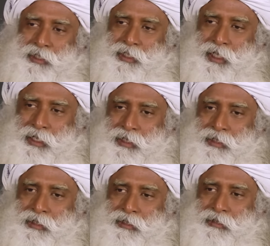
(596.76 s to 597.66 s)
a
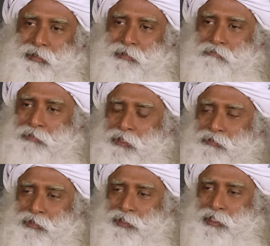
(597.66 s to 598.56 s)
day,
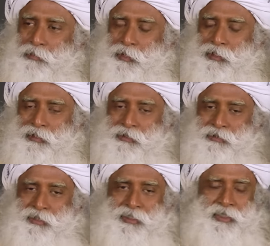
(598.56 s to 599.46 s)
if you're
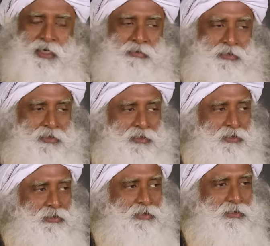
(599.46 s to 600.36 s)
sleeping six hours